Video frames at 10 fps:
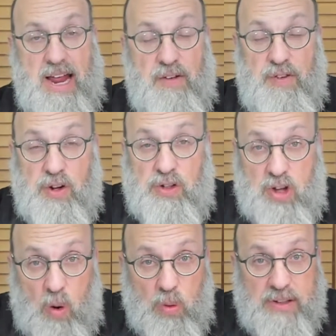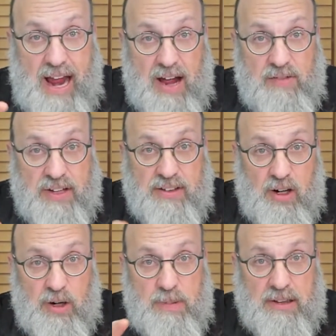If you don't have
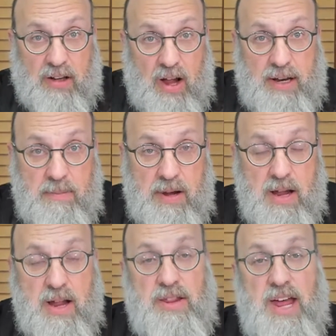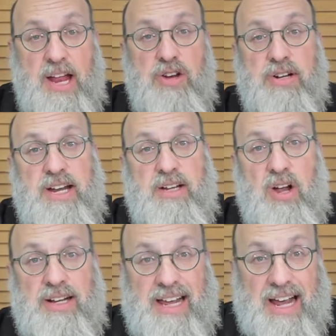Asara Batlanim, then you're
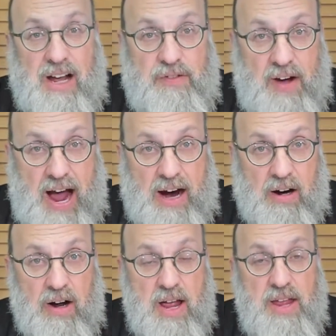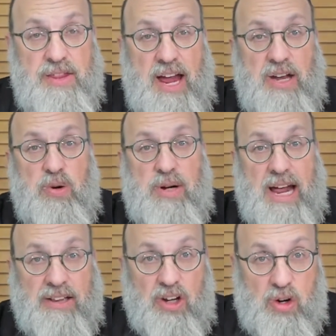needed Kikfar. Then you
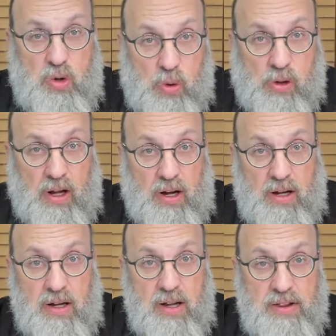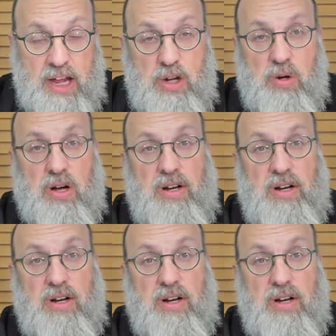get the Kula that you could